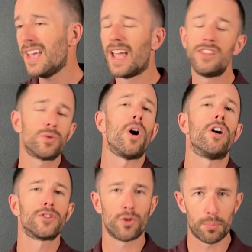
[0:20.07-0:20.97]
And this will
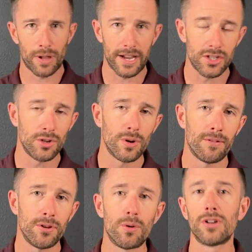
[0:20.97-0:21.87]
also apply to you
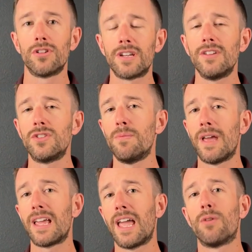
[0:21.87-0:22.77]
if you are looking to
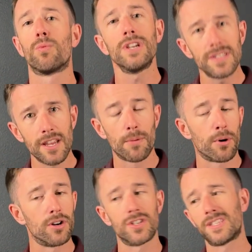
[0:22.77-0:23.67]
make a resale
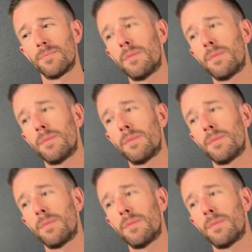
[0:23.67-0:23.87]
purchase that